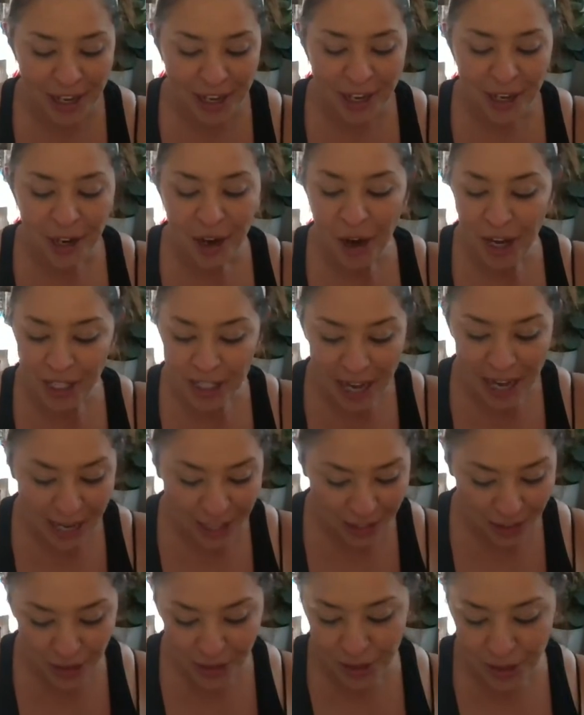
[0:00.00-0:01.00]

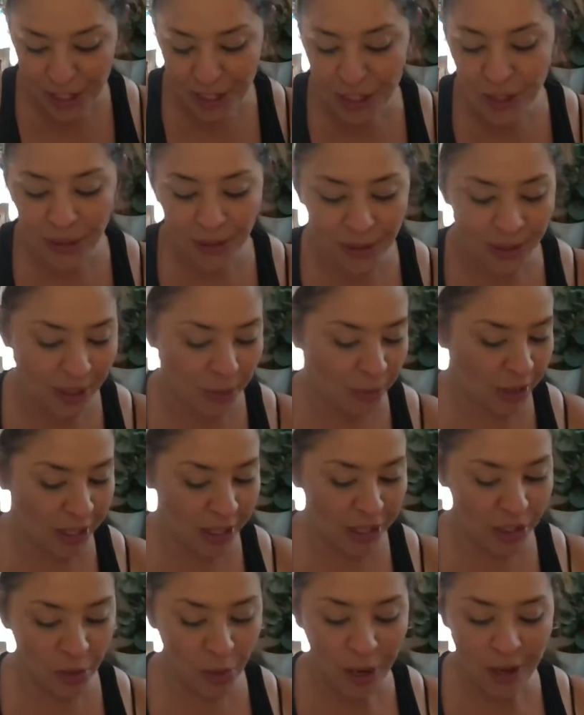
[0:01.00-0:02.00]
Contact your new consultant
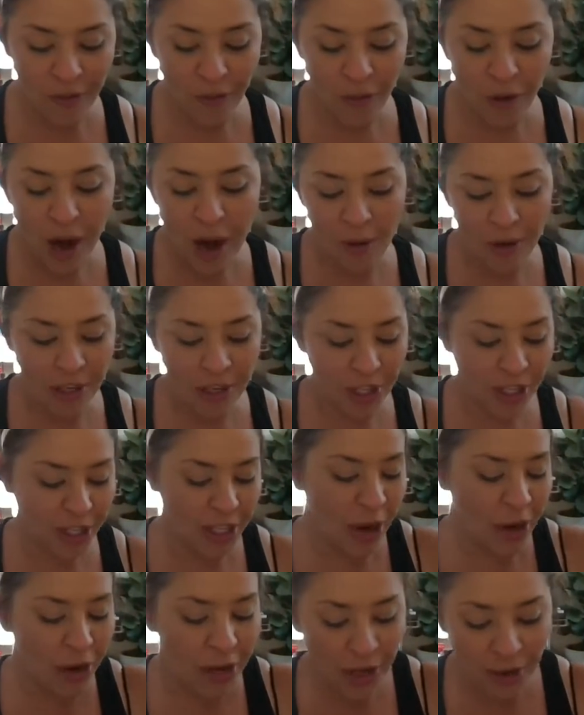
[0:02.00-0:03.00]
within 24 hours.
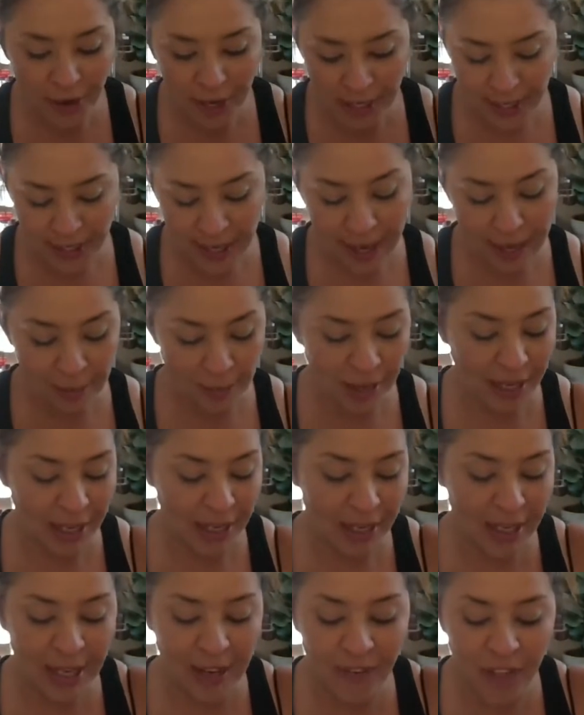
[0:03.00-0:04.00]
Share your excitement.
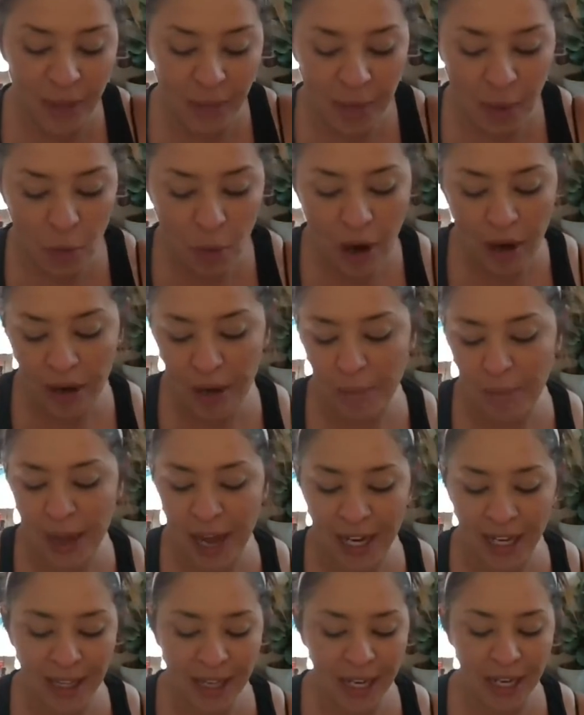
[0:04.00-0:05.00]
Give them the welcome
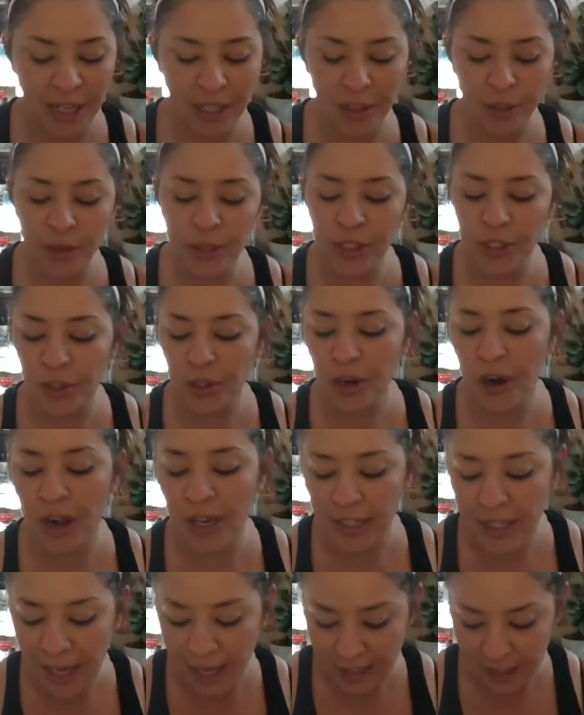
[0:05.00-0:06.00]
packet that includes your
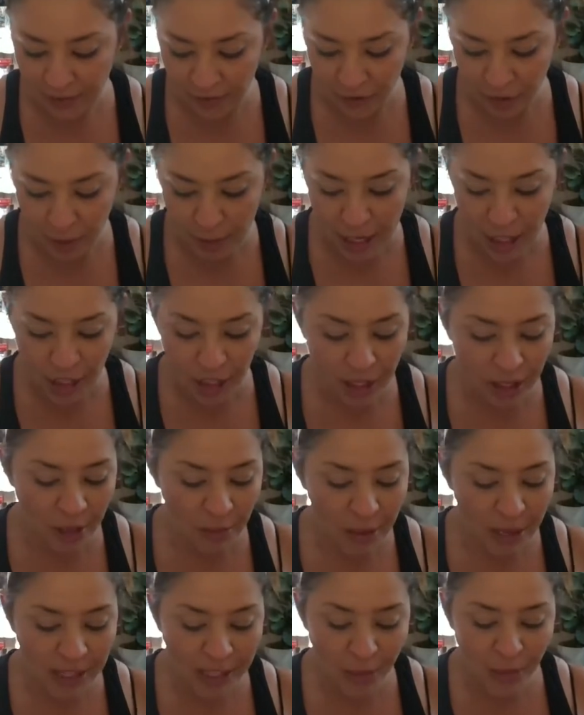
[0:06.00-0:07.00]
contact information in the
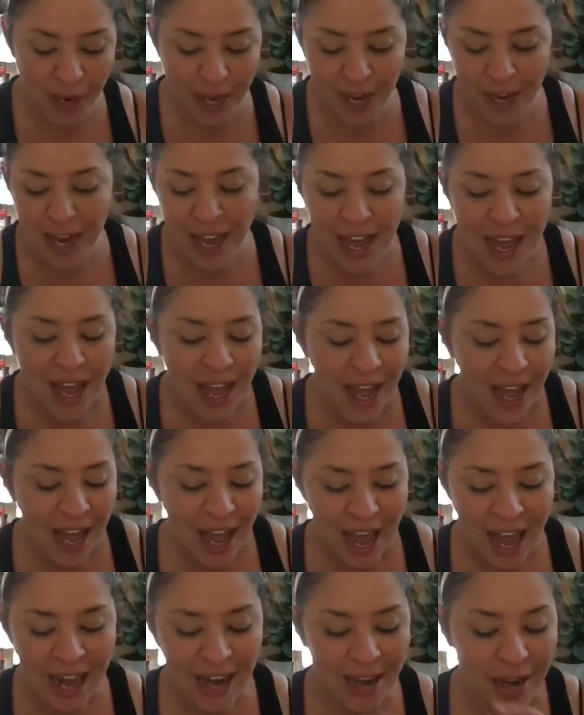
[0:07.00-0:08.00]
best way
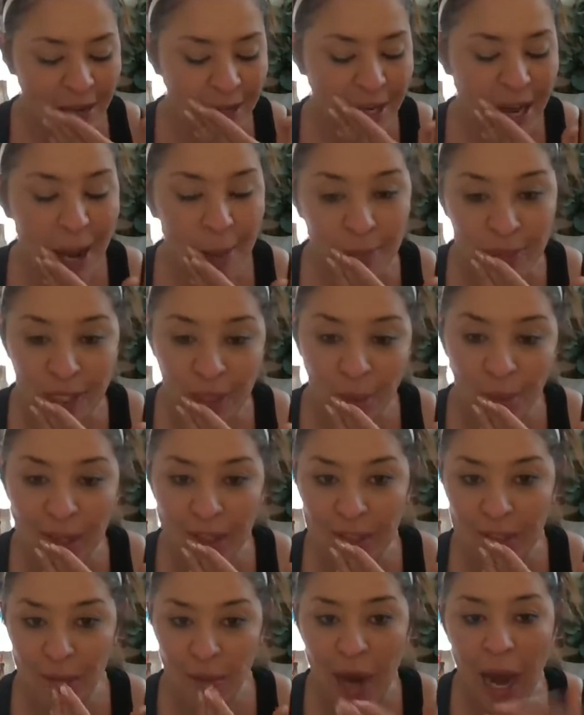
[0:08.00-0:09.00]
and times to
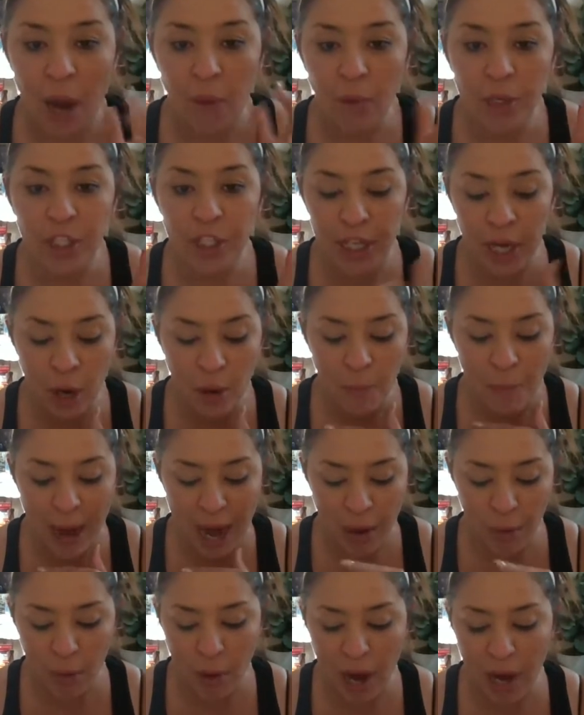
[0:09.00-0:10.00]
reach you. I will share
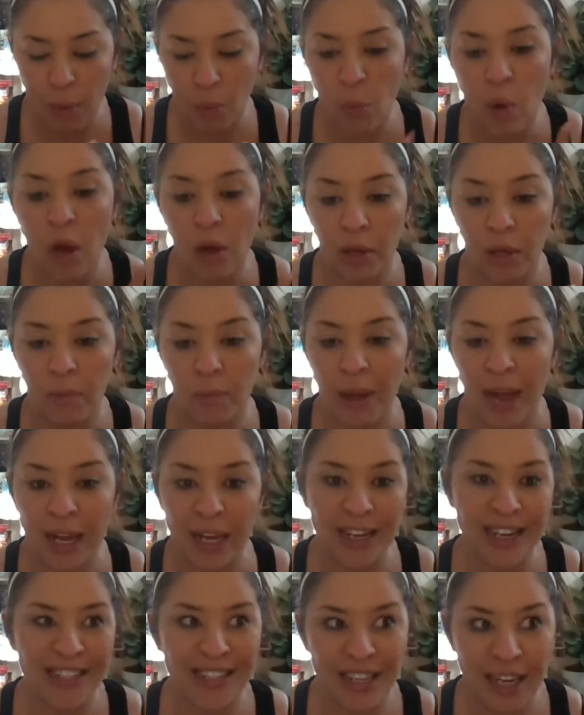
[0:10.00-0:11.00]
my welcome
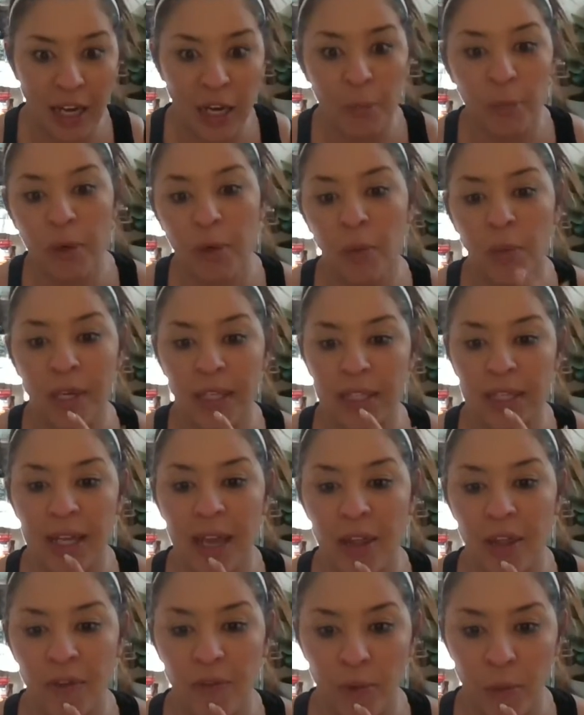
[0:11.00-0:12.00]
packet because I got to put one
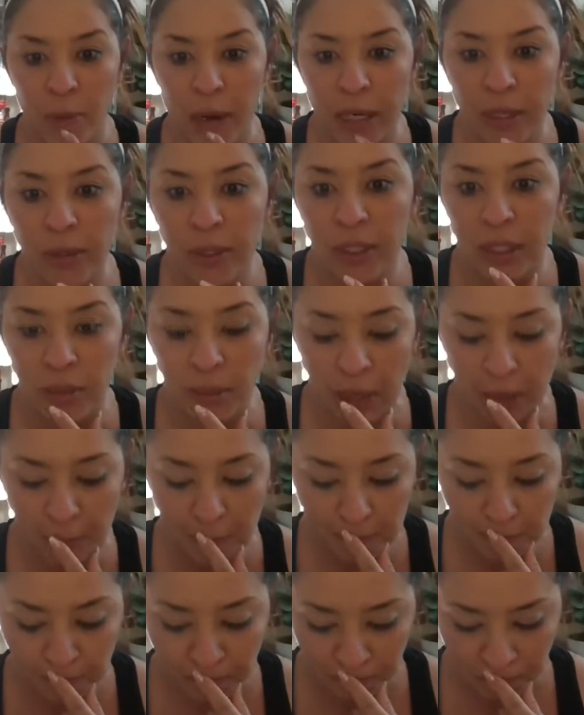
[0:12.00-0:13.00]
together for my new teamie.
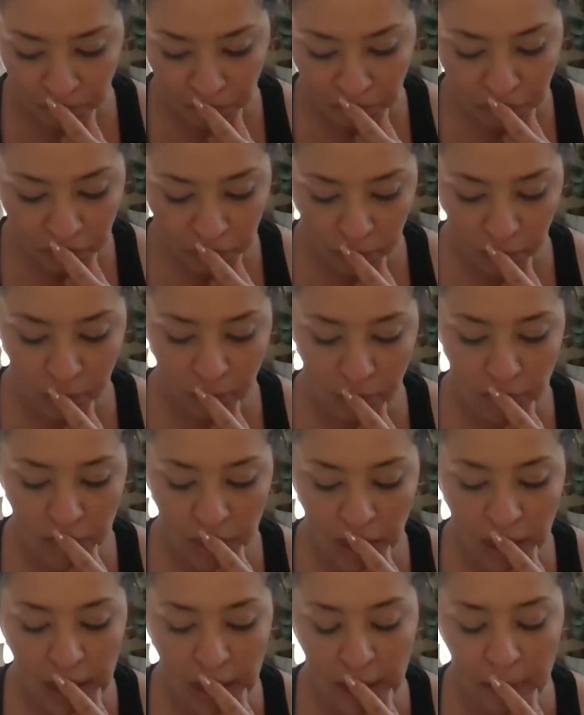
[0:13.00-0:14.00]

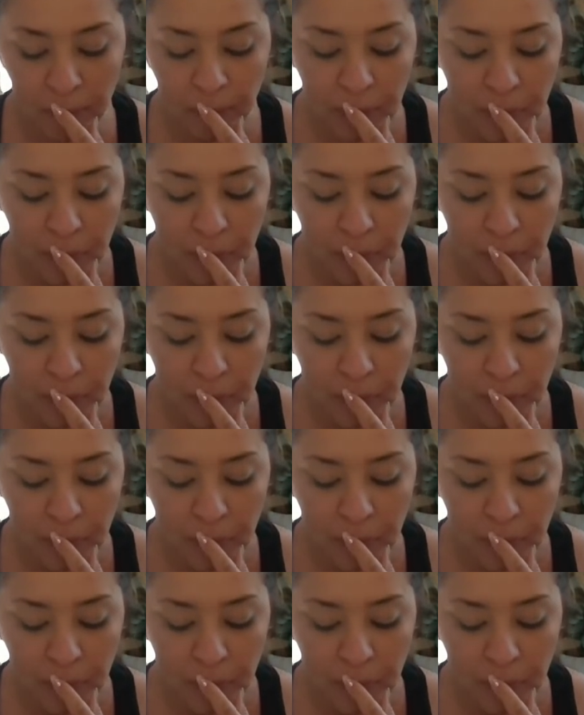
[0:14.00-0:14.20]
Okay?